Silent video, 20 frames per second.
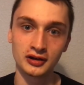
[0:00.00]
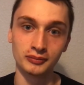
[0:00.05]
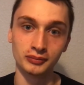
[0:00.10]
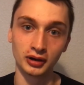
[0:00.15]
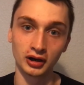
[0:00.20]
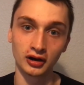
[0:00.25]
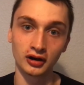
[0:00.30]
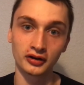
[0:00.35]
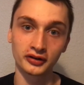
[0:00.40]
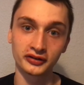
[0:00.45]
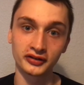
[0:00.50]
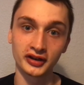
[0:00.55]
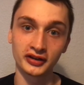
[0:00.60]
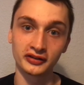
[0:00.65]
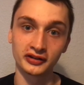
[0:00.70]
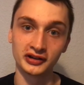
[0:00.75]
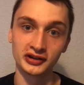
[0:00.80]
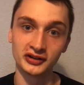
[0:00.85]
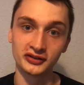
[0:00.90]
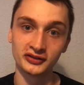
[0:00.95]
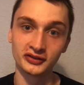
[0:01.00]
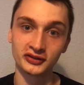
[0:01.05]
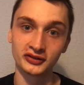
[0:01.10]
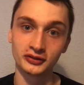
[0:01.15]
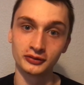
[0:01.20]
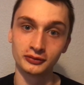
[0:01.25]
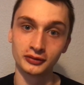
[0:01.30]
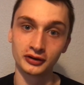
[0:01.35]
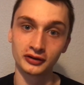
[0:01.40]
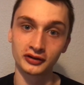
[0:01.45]
but Arteta needs this
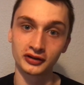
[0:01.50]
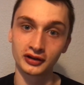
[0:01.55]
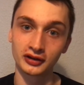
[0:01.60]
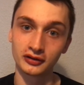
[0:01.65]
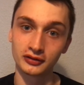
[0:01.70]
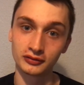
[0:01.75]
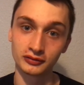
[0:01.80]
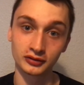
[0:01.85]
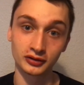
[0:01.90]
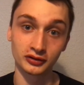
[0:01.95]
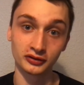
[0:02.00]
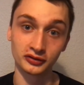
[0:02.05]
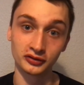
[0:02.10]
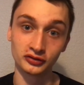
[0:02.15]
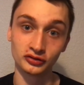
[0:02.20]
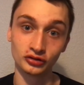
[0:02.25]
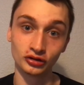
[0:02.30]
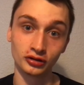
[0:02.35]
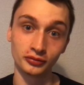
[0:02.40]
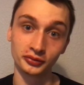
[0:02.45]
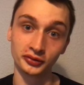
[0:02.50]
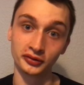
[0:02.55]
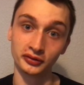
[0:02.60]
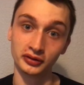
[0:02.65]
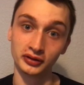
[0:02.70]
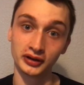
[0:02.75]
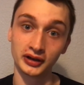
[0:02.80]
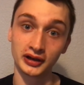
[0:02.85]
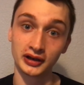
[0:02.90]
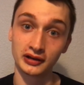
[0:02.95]
to work out because his job's on
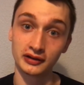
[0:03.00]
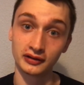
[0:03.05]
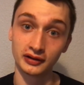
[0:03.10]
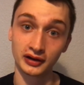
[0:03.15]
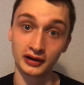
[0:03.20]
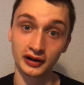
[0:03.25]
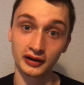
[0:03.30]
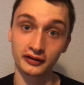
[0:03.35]
the line. And